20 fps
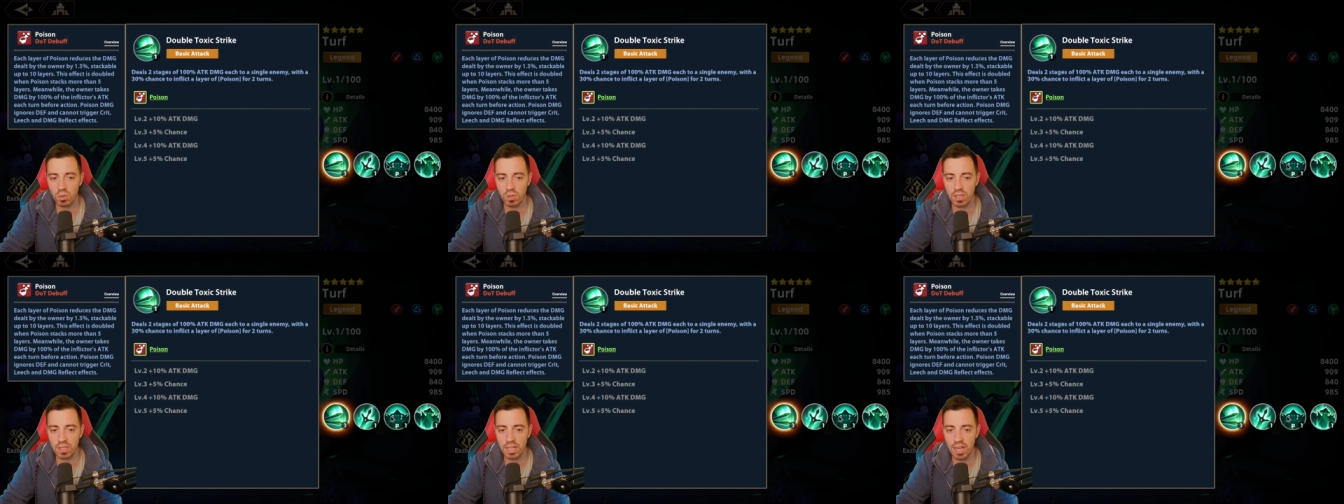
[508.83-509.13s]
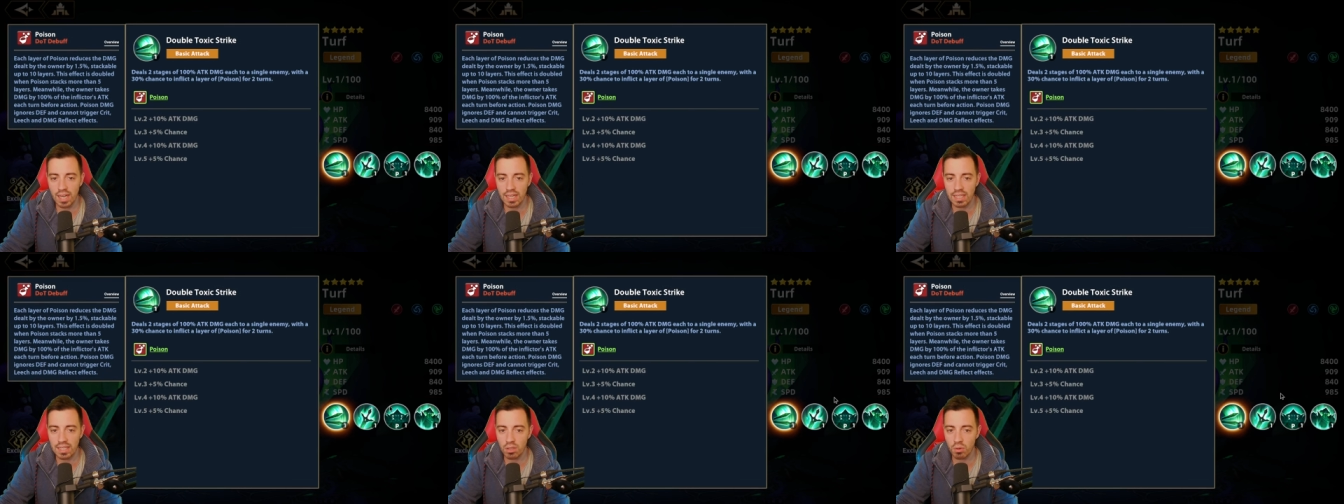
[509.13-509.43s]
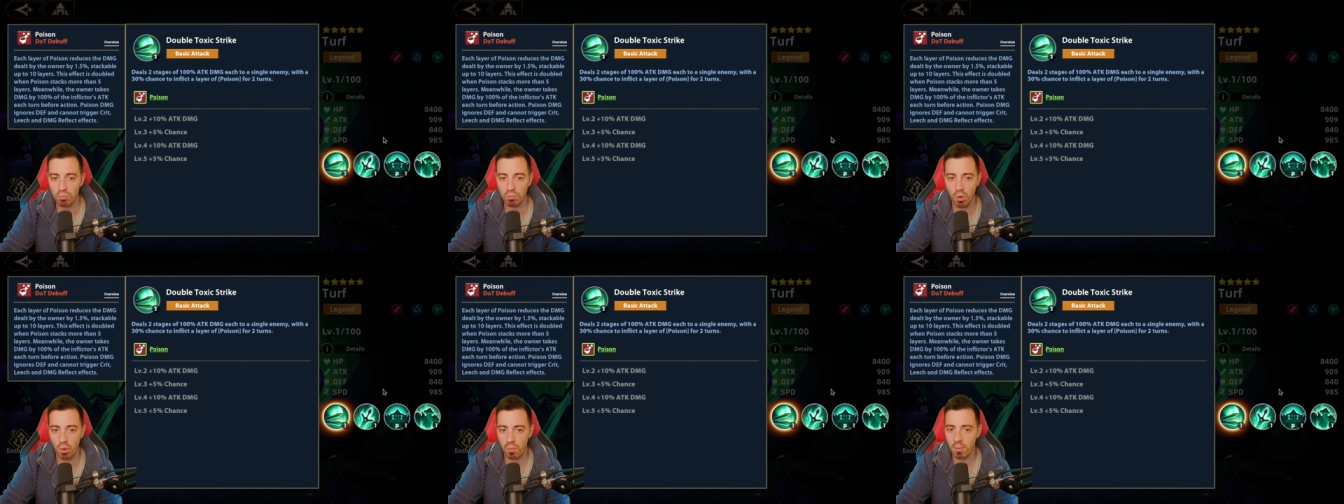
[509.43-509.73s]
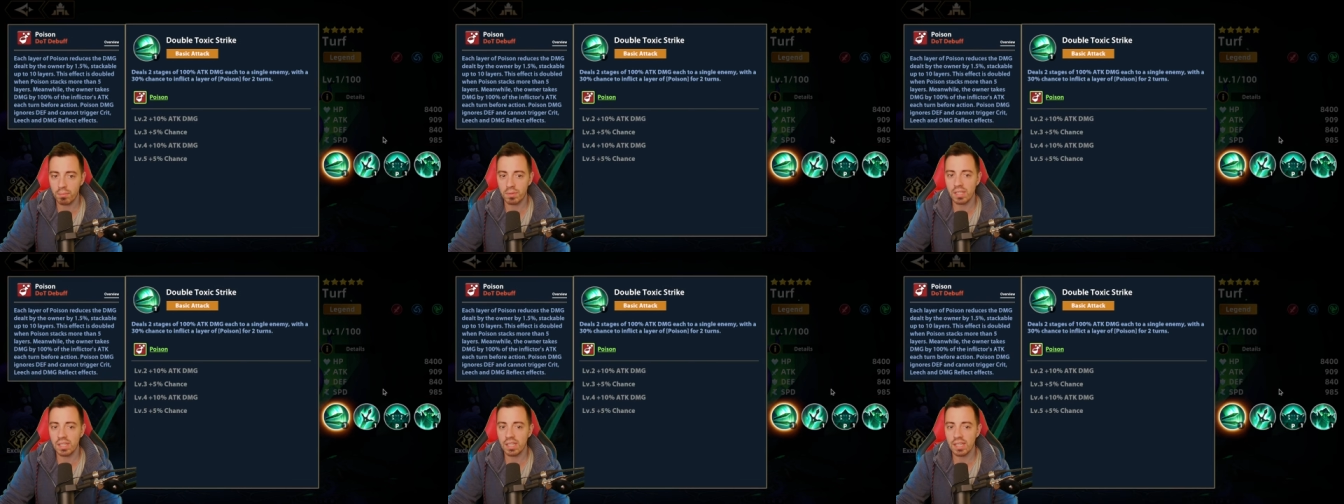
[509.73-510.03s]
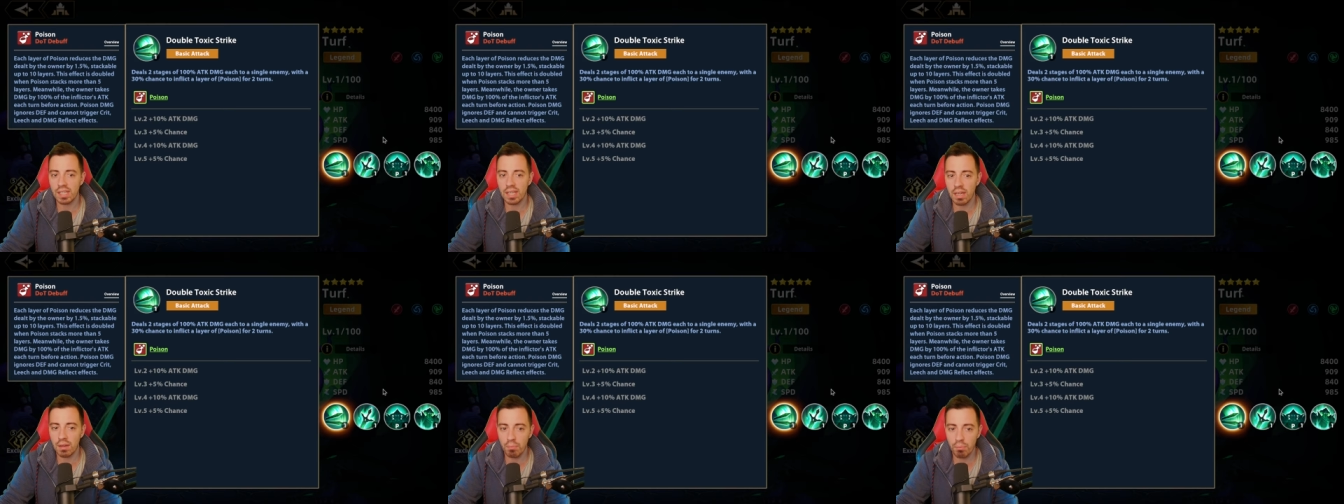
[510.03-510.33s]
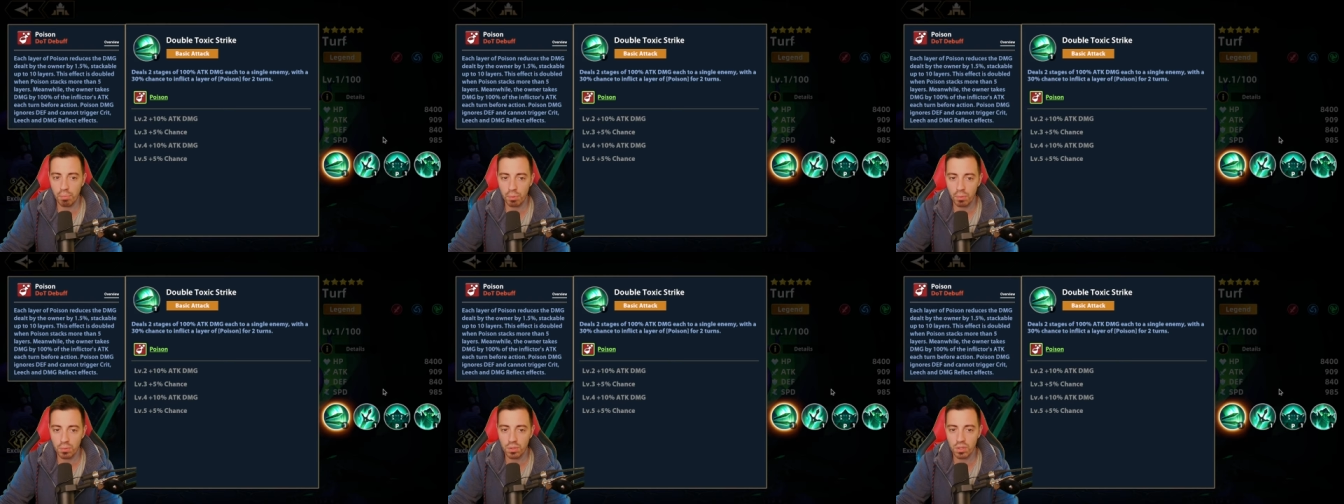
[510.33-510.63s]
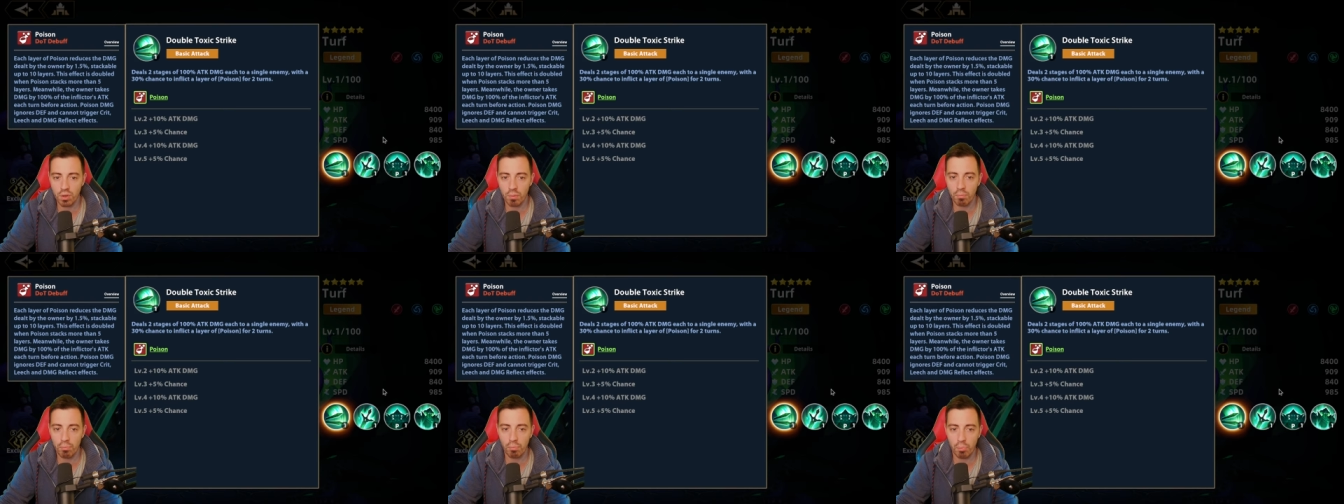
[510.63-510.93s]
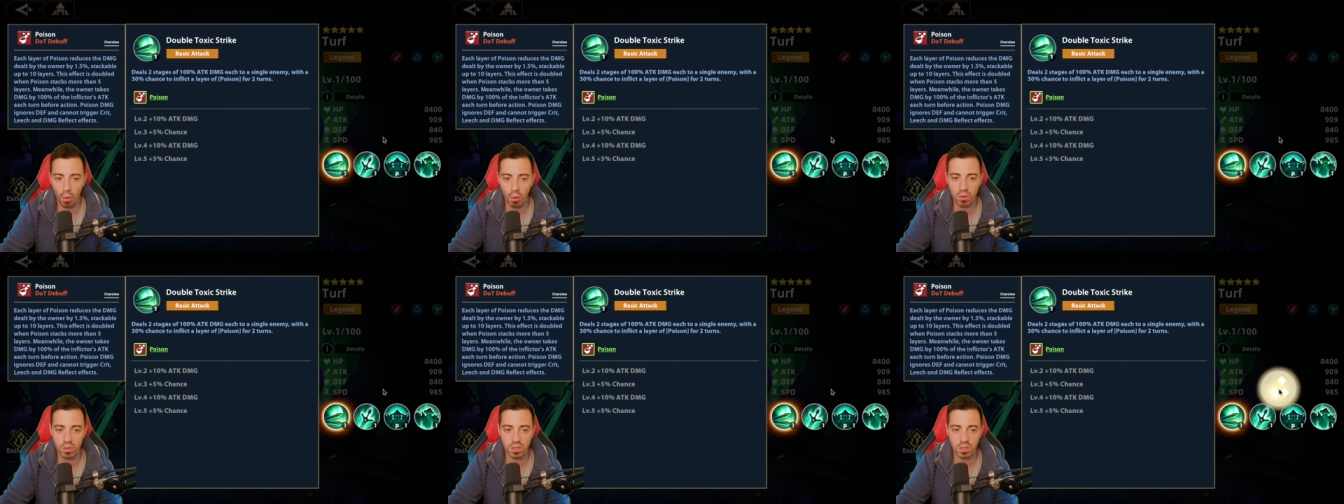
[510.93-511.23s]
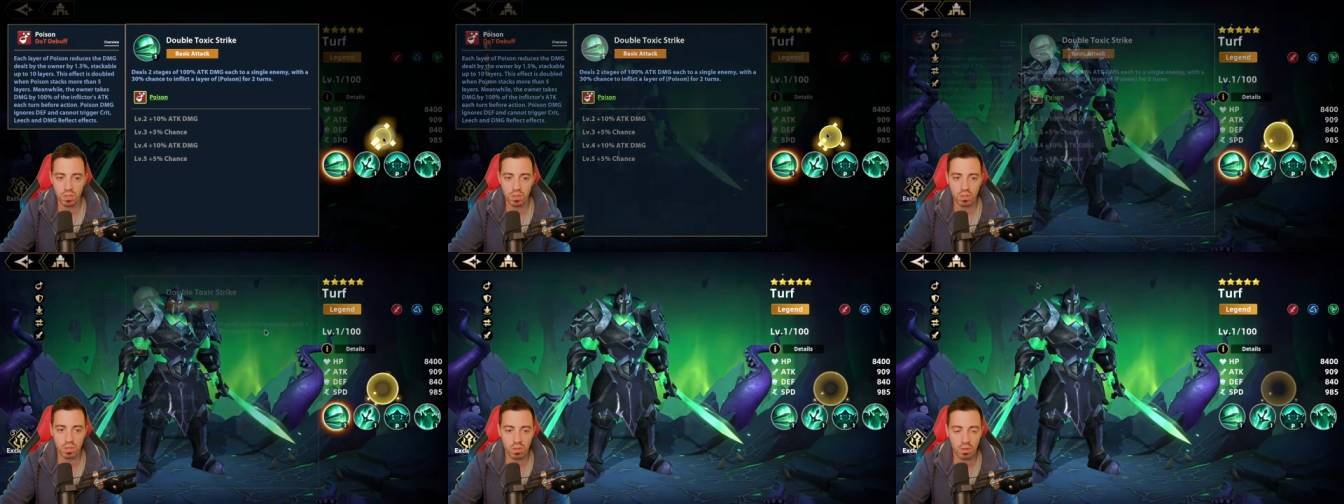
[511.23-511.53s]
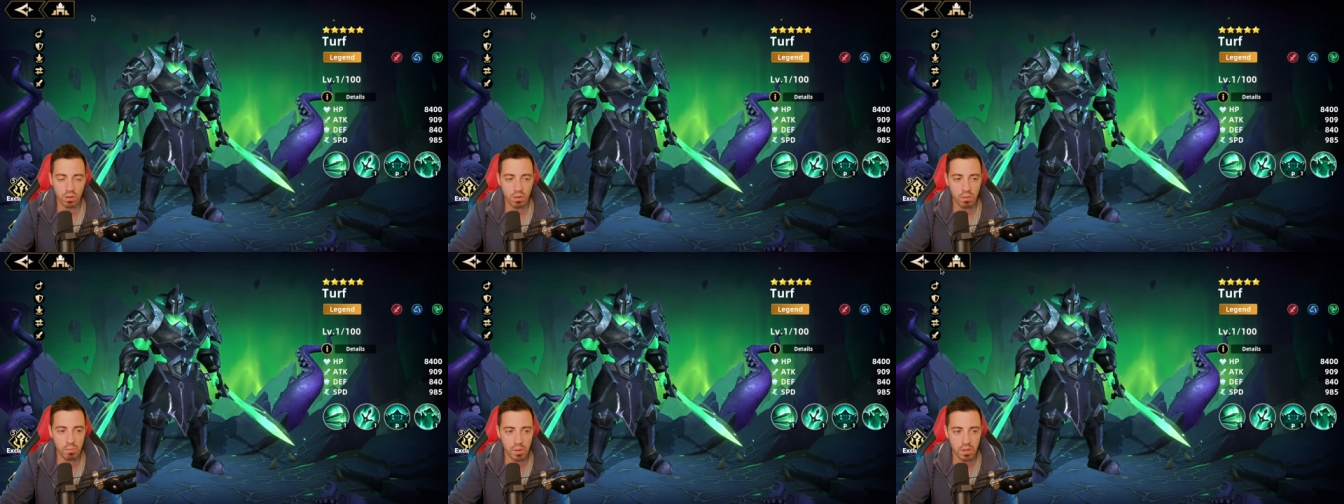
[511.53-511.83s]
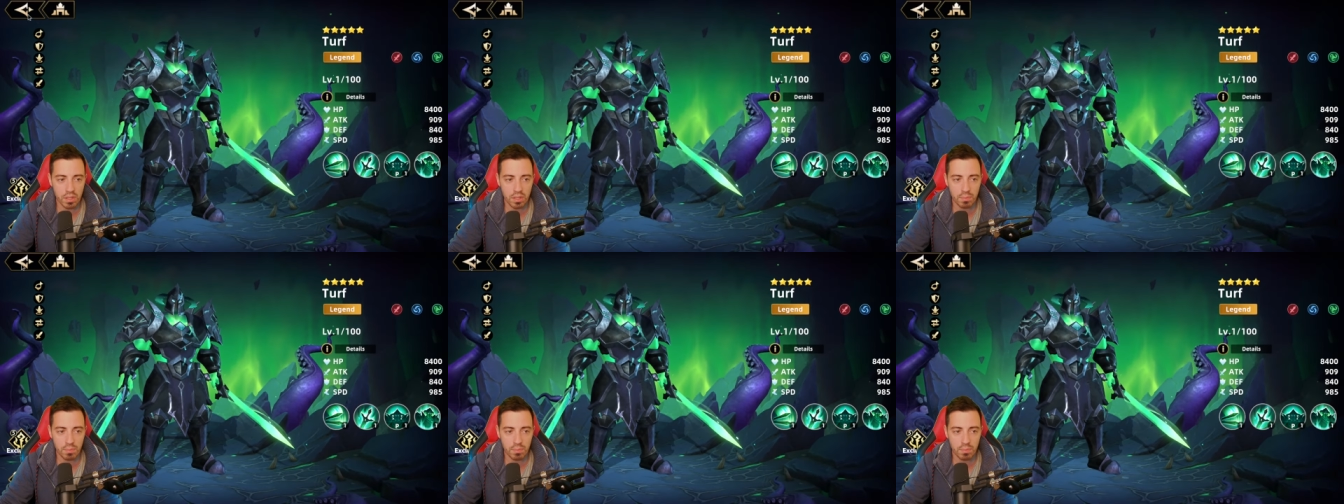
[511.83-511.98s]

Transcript: attacks so probably he can put some poisons on the bus.